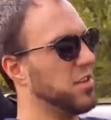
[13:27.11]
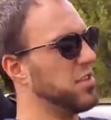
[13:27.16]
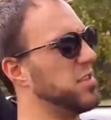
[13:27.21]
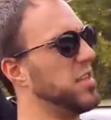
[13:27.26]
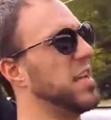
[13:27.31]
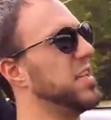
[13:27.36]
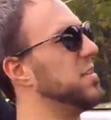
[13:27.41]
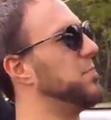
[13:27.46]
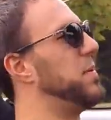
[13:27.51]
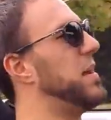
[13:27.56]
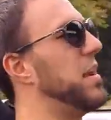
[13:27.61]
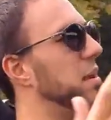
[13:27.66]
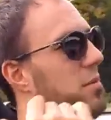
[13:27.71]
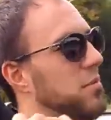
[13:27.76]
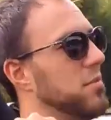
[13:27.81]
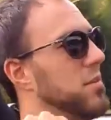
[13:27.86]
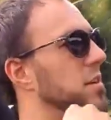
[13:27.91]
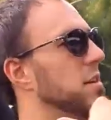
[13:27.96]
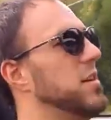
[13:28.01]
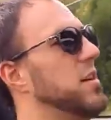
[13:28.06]
Just hit the
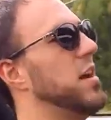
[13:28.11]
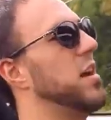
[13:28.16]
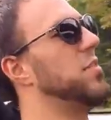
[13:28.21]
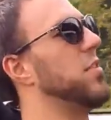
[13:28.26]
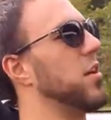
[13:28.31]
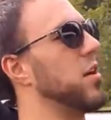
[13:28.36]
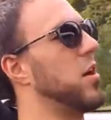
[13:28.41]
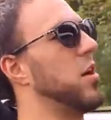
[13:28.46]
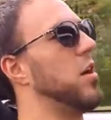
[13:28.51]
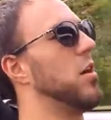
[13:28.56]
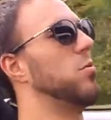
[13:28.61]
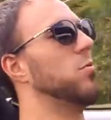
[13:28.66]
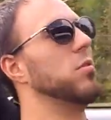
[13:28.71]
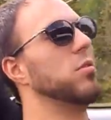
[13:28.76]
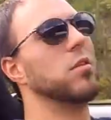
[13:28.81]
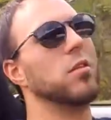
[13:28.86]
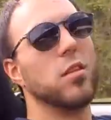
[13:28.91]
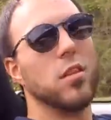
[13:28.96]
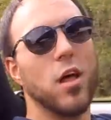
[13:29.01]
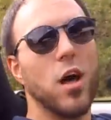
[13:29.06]
pedal and the car
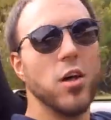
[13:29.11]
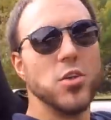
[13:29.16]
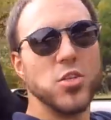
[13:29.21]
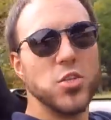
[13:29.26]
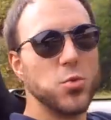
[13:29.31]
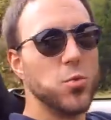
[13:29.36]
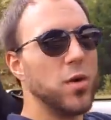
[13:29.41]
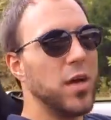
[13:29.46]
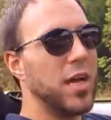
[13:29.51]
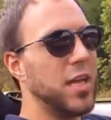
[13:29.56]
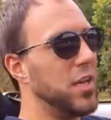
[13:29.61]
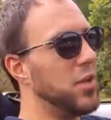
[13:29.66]
will launch away